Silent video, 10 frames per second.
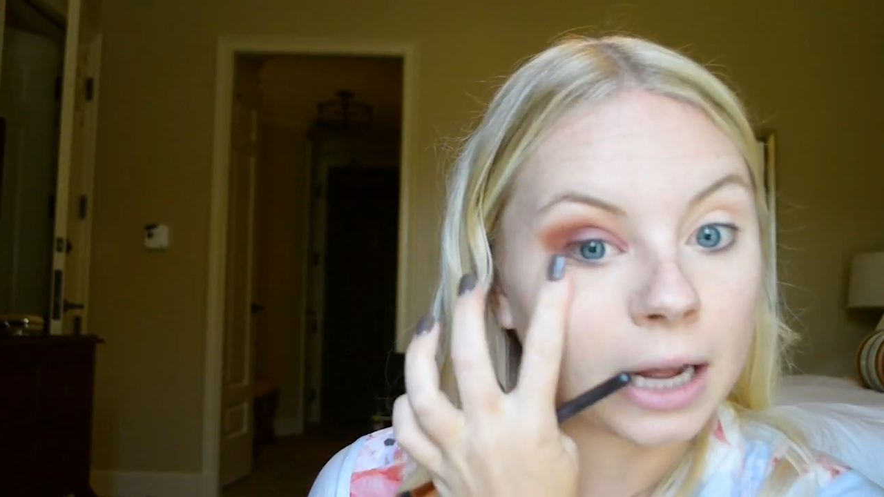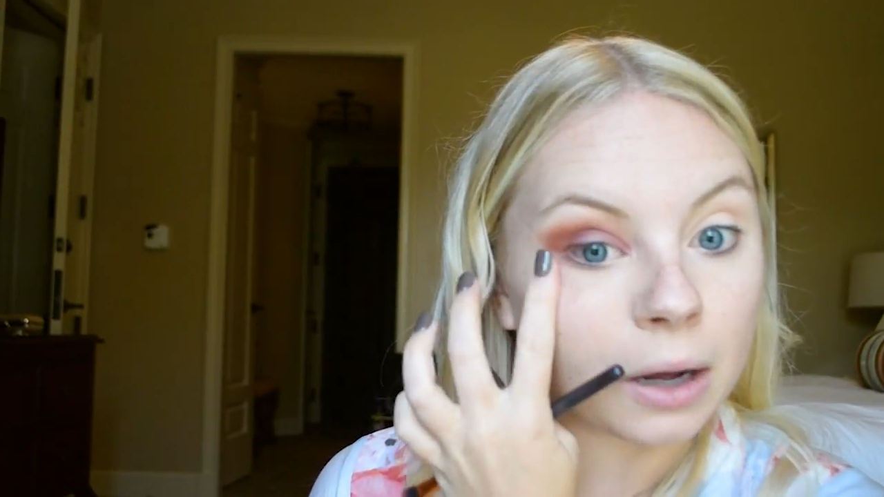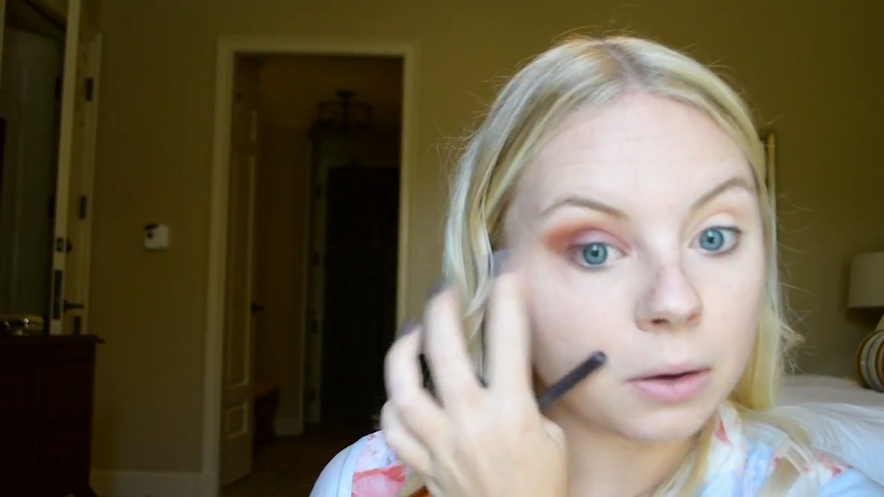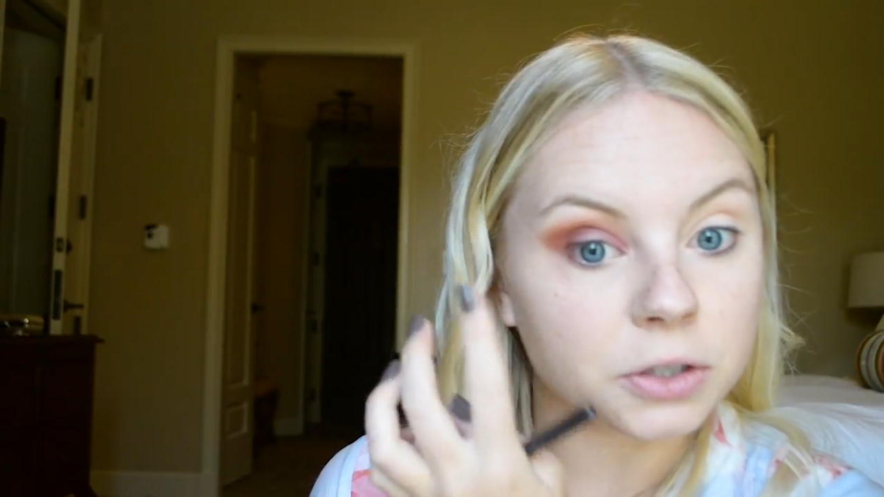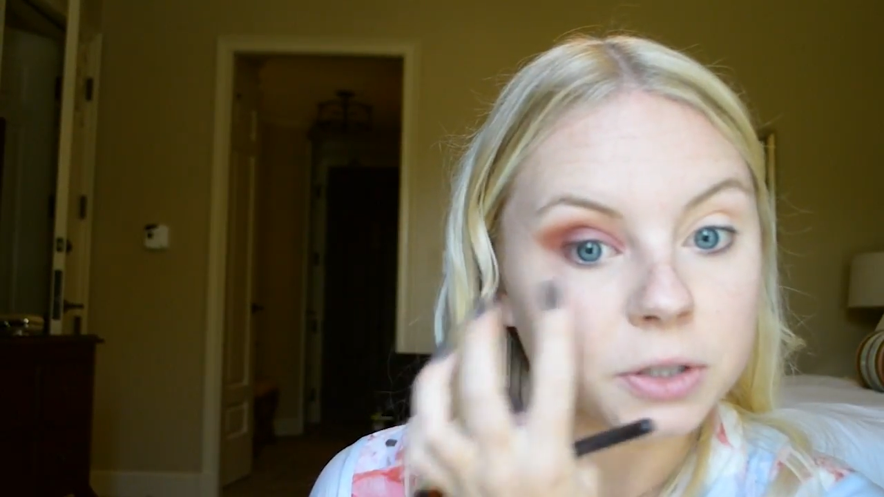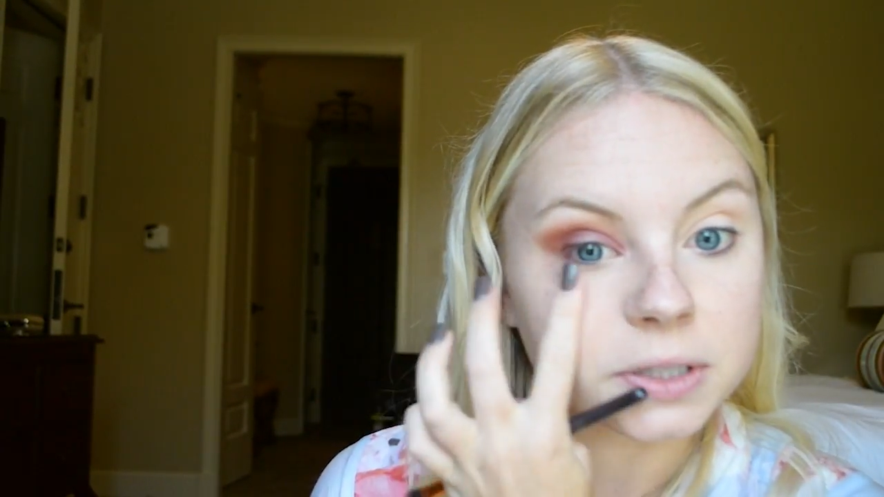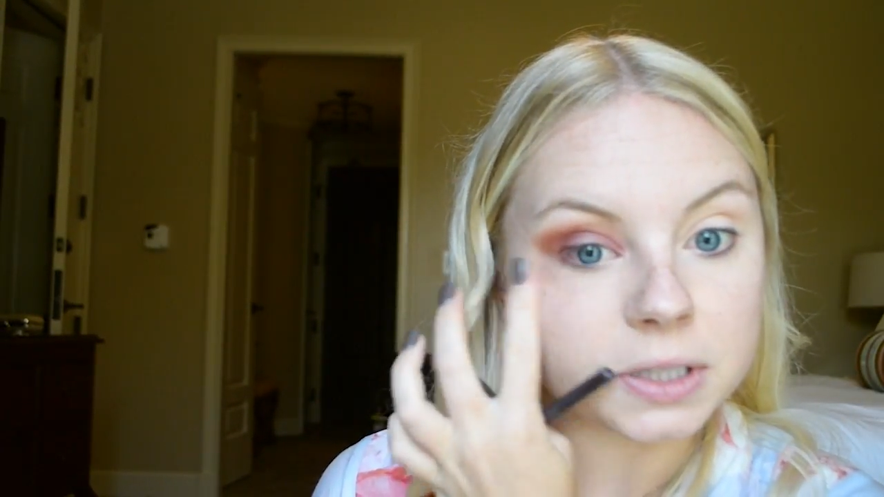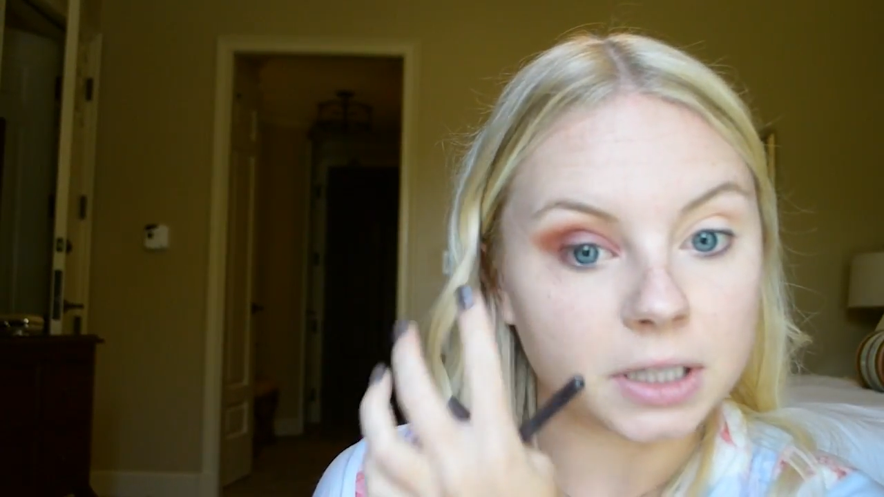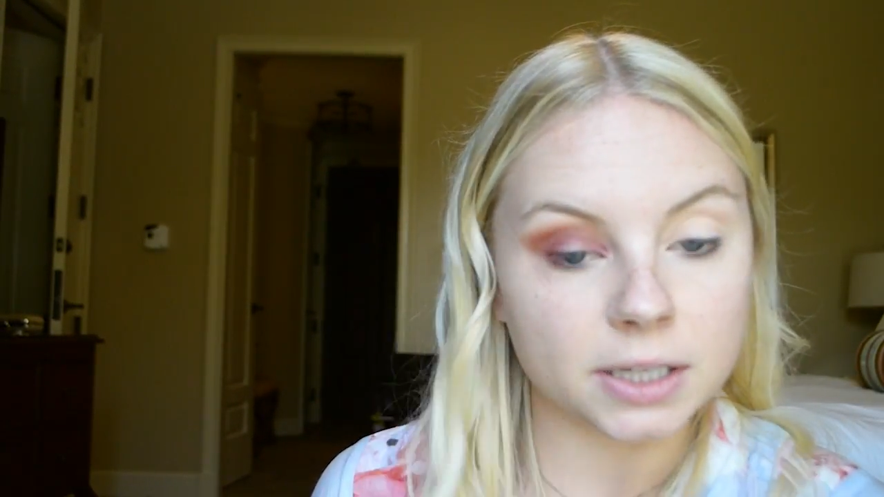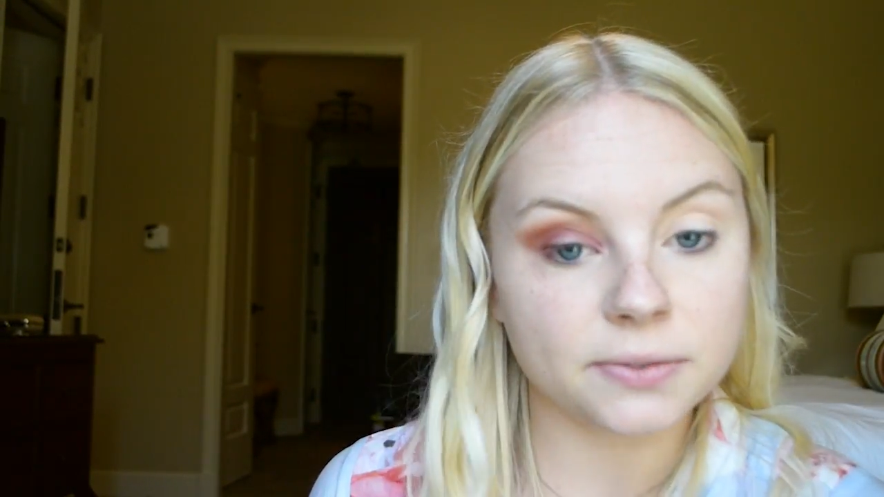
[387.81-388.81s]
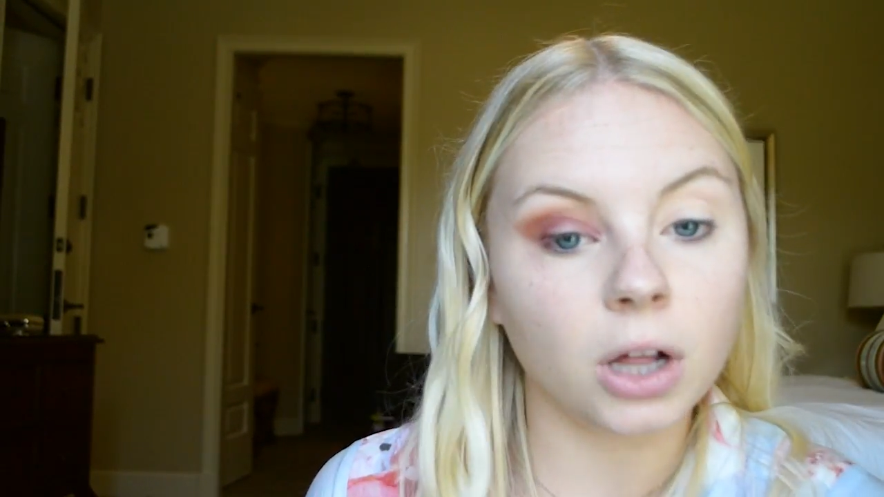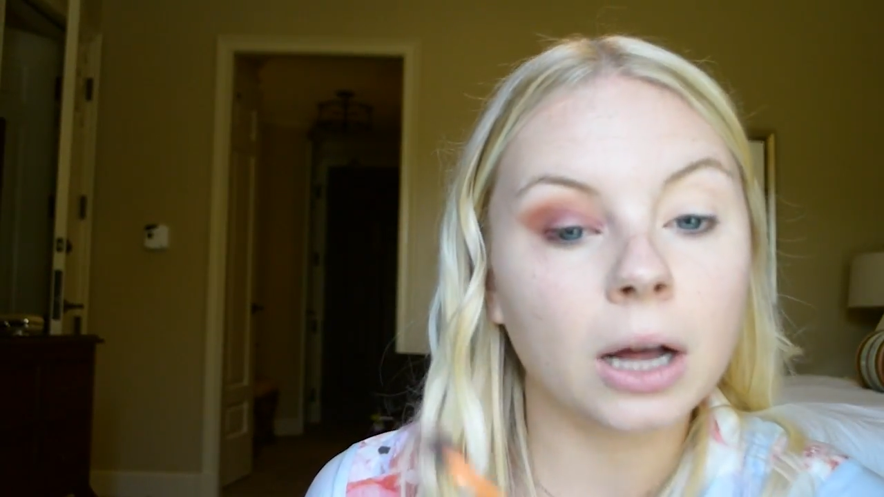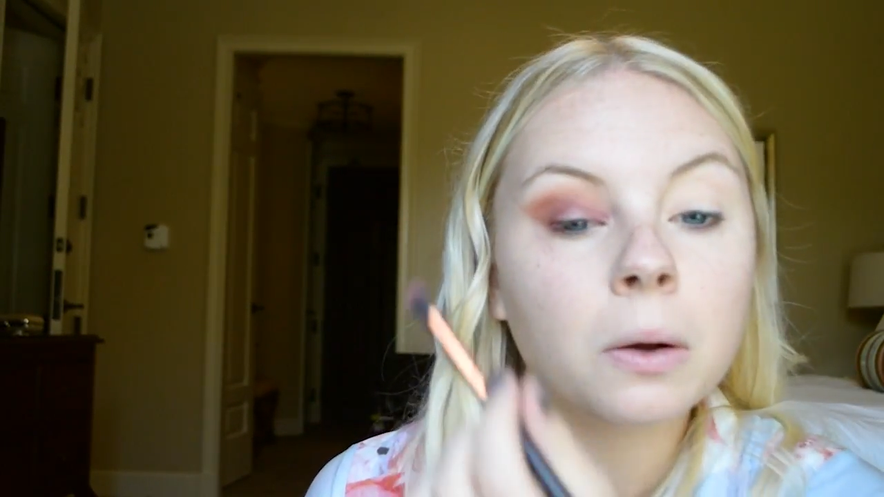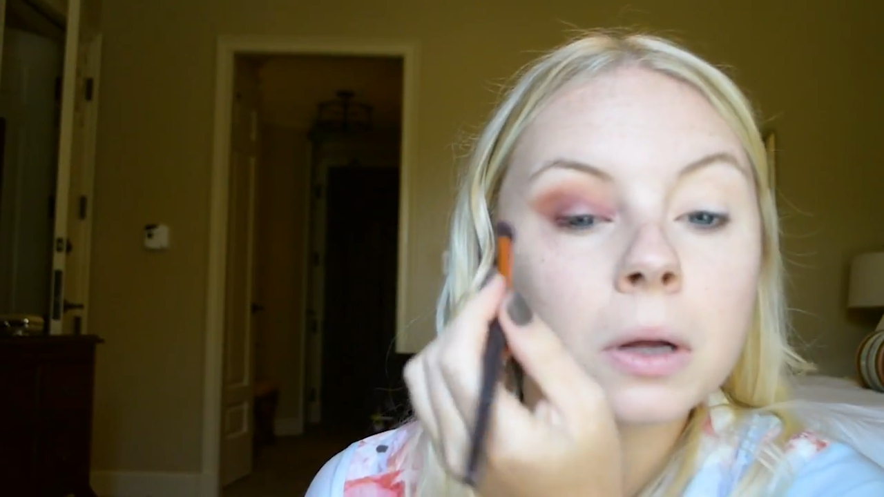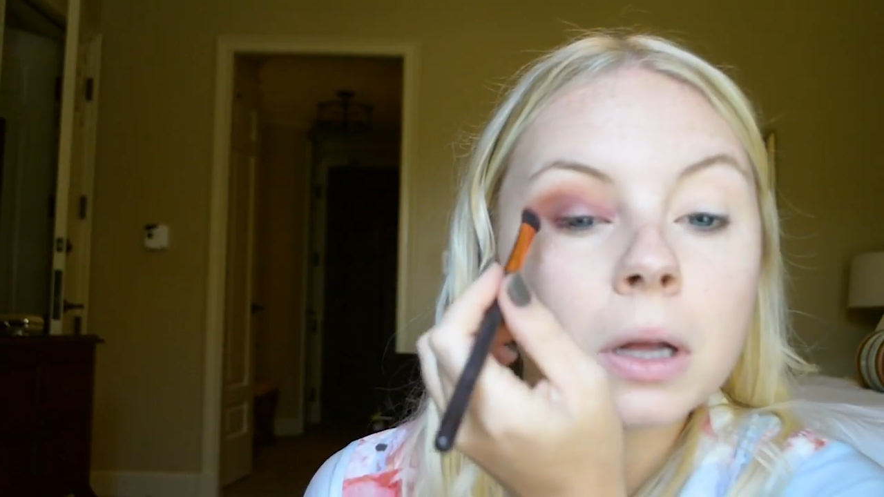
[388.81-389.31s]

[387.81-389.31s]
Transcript: out. As you can see, I fall out.